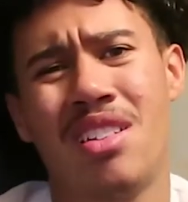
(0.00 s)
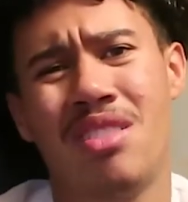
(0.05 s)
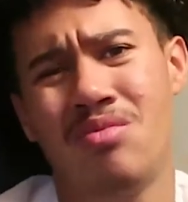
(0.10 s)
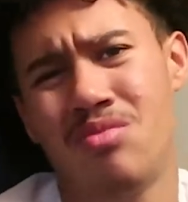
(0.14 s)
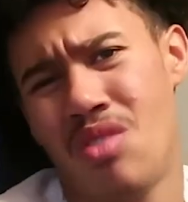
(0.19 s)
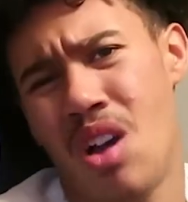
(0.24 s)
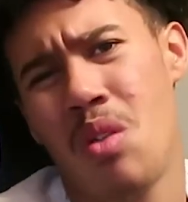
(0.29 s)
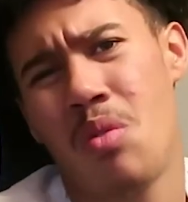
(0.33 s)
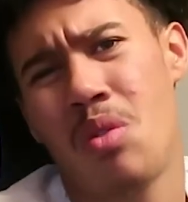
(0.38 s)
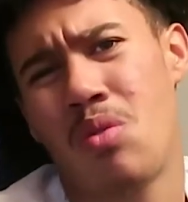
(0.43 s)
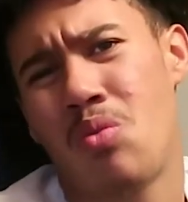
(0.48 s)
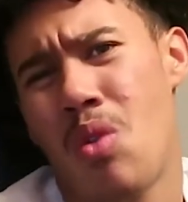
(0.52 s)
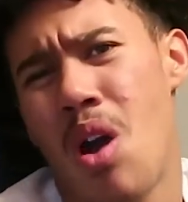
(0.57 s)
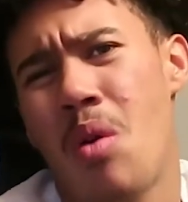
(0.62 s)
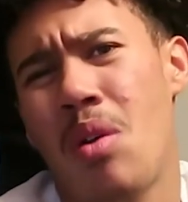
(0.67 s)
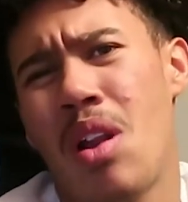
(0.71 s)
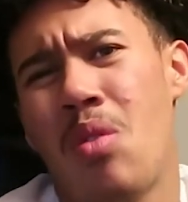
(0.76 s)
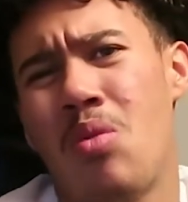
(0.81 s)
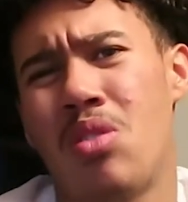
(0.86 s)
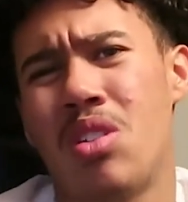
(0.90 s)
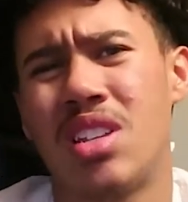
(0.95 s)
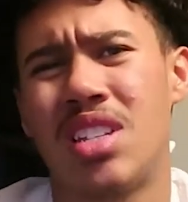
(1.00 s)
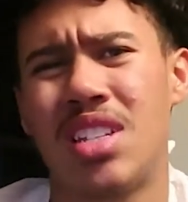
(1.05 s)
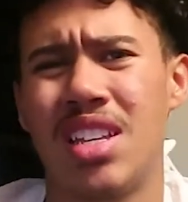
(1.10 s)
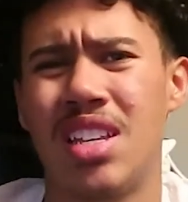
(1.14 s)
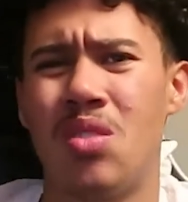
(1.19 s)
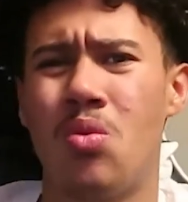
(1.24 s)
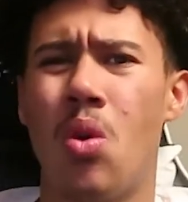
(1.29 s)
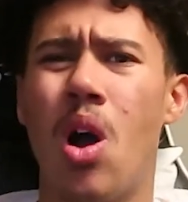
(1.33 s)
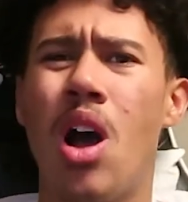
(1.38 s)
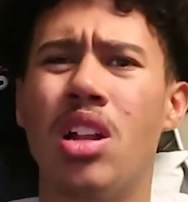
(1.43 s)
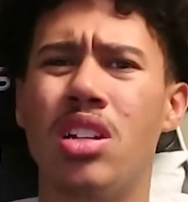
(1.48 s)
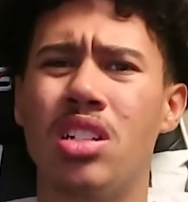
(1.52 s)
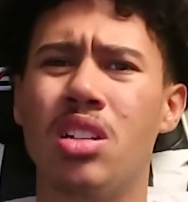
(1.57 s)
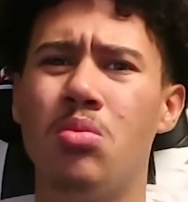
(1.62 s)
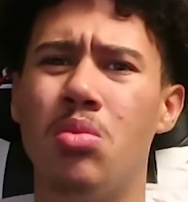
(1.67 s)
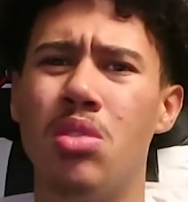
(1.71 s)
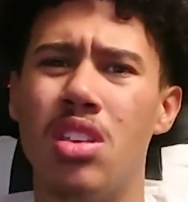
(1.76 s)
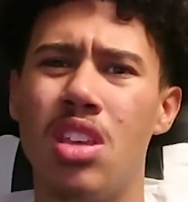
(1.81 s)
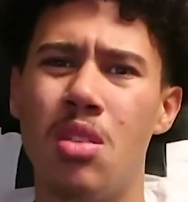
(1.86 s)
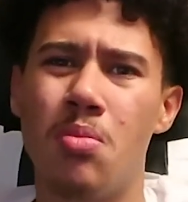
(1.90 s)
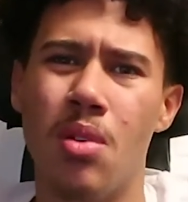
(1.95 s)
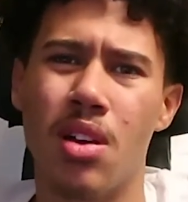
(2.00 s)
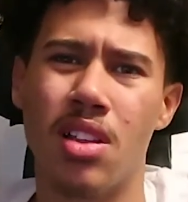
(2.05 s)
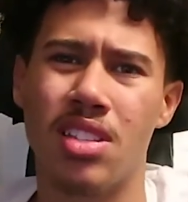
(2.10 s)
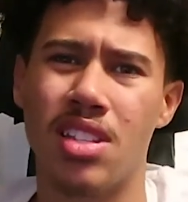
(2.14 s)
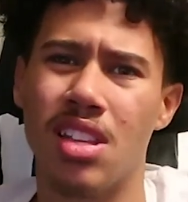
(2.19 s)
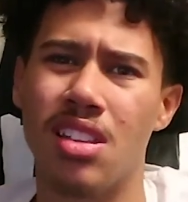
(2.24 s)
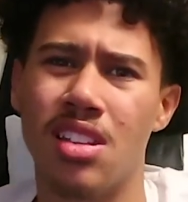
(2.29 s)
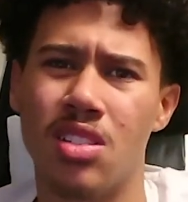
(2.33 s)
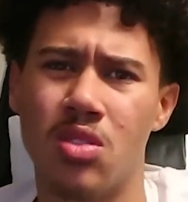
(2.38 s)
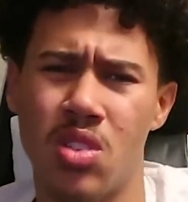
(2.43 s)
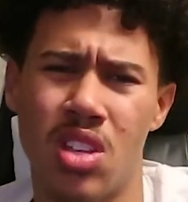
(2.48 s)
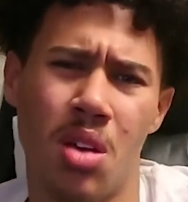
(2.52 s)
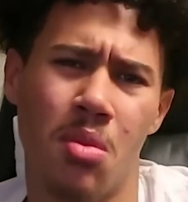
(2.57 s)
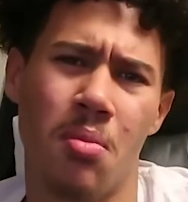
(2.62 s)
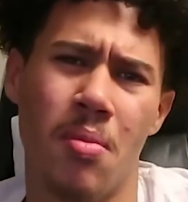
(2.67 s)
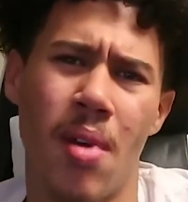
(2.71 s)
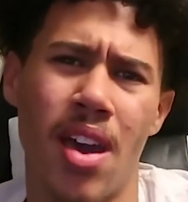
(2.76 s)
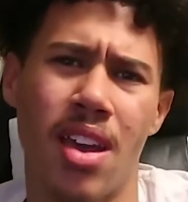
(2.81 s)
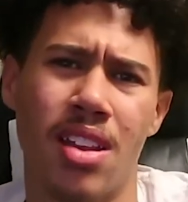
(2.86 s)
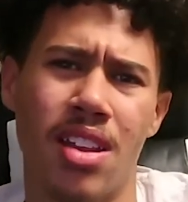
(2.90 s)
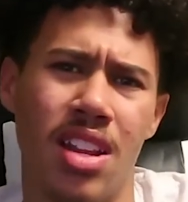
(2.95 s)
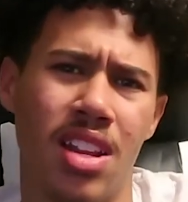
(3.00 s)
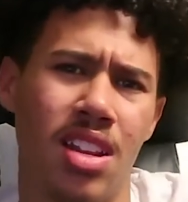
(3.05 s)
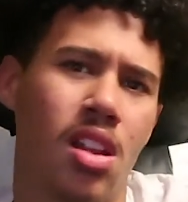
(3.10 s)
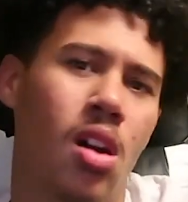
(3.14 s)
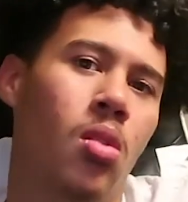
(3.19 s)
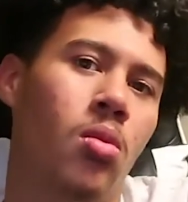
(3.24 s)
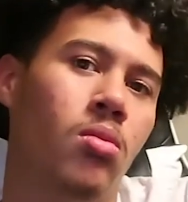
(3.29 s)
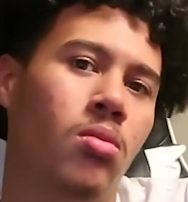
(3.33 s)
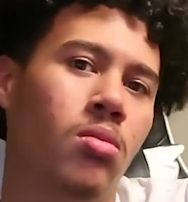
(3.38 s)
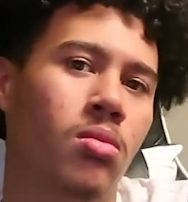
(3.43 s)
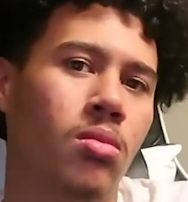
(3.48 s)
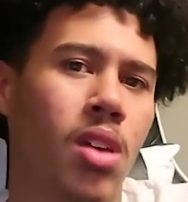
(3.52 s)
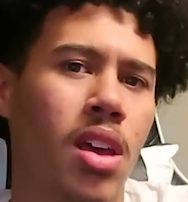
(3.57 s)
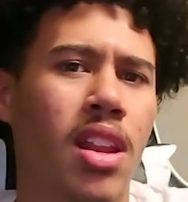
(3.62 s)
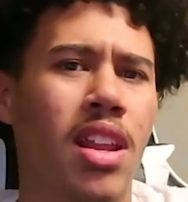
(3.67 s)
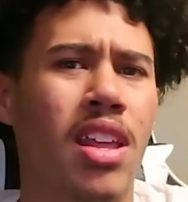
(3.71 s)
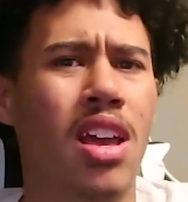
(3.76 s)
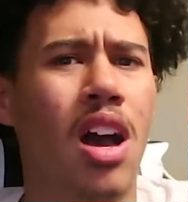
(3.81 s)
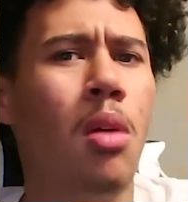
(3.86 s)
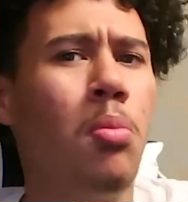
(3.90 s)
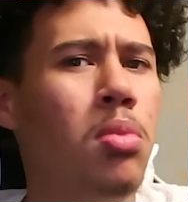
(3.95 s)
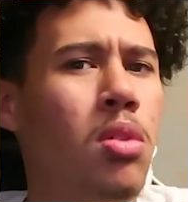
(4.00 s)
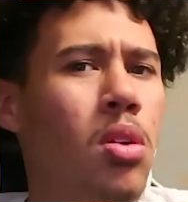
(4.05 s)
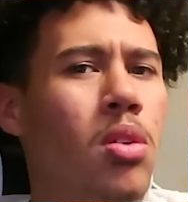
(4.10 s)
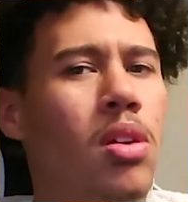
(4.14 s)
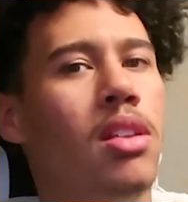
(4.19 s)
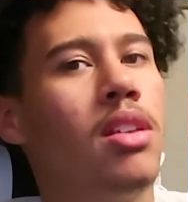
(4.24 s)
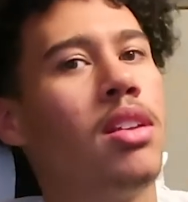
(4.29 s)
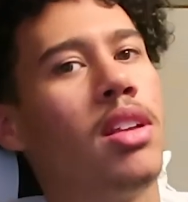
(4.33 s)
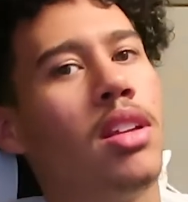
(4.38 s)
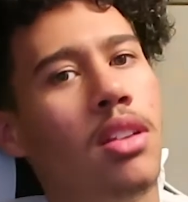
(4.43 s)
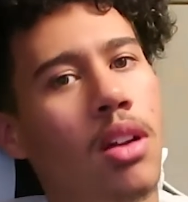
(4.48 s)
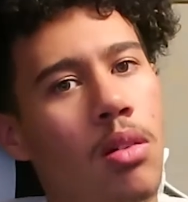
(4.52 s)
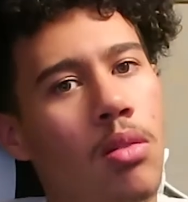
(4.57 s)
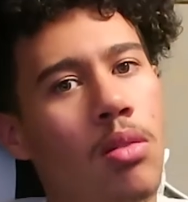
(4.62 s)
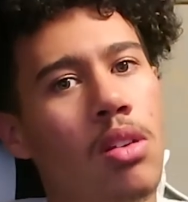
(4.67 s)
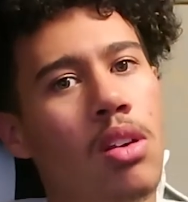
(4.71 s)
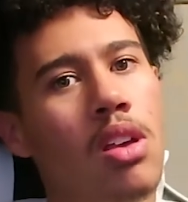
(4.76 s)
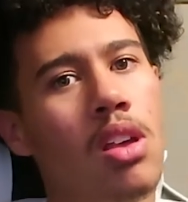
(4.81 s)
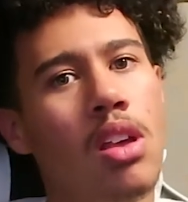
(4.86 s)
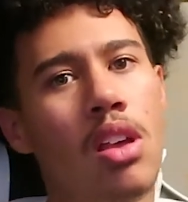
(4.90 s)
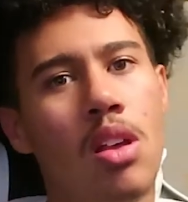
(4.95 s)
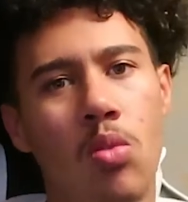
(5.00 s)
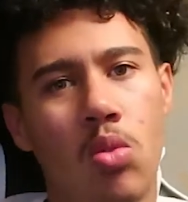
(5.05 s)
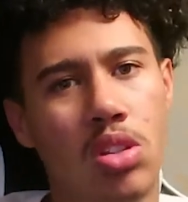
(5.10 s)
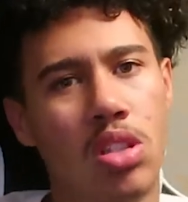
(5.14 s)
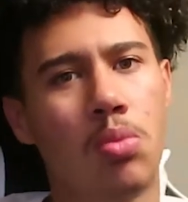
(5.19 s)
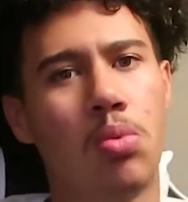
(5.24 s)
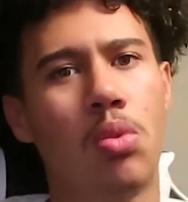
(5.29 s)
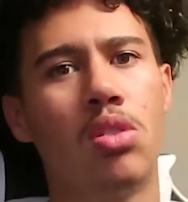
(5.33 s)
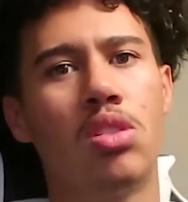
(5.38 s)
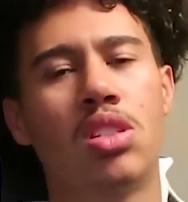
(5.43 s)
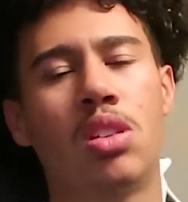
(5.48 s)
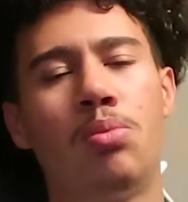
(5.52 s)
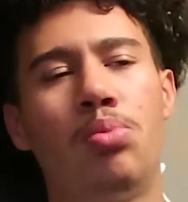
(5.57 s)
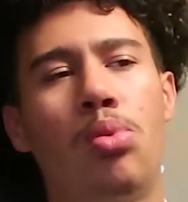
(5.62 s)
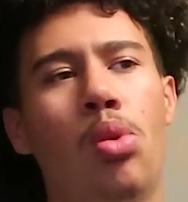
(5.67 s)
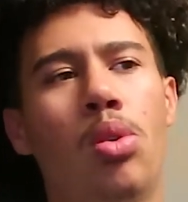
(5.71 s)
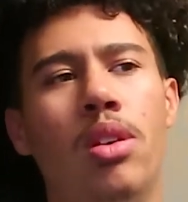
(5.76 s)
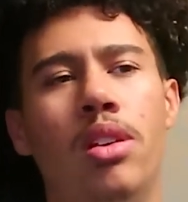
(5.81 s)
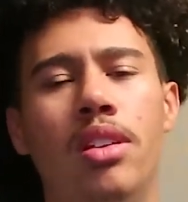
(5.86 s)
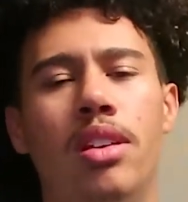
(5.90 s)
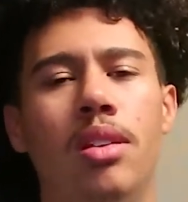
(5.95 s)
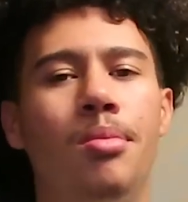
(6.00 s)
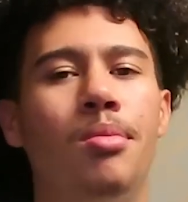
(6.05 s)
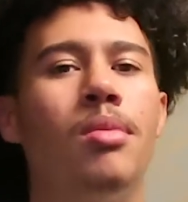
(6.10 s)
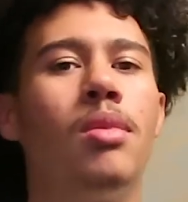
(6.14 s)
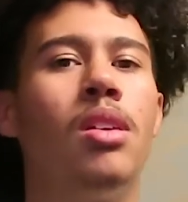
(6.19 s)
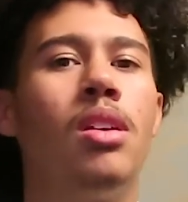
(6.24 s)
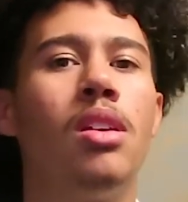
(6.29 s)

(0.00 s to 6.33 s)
Why would I want to sit and watch him? He keep on telling us he coming back and he don't, and he upload and he don't. What's the point of supporting him?